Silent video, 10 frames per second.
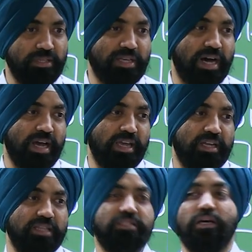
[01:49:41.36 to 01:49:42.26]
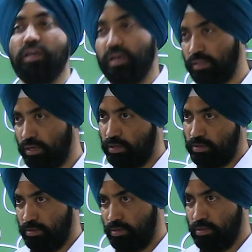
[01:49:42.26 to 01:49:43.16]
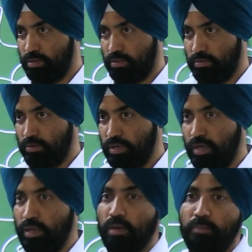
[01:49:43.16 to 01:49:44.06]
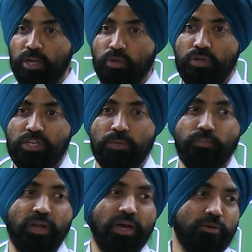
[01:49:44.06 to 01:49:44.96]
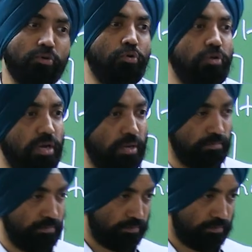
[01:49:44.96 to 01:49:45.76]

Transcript: is INS Sahyadri, okay, but your ship will have a code name,